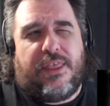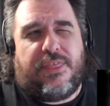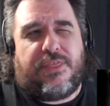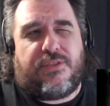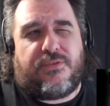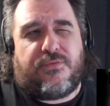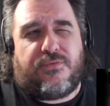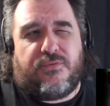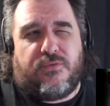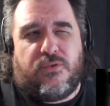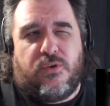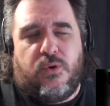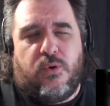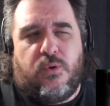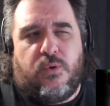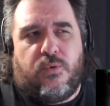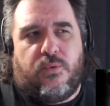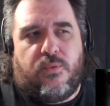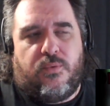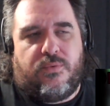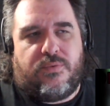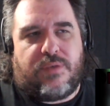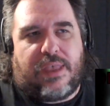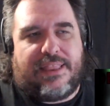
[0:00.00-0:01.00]

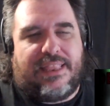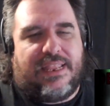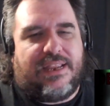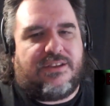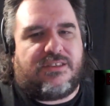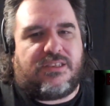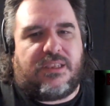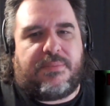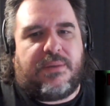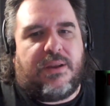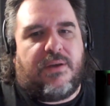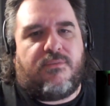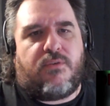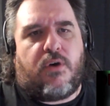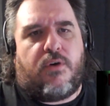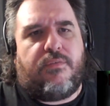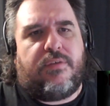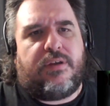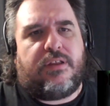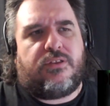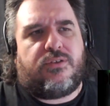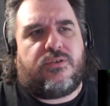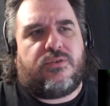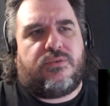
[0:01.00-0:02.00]
through something
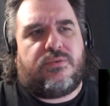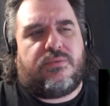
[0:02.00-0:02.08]
involving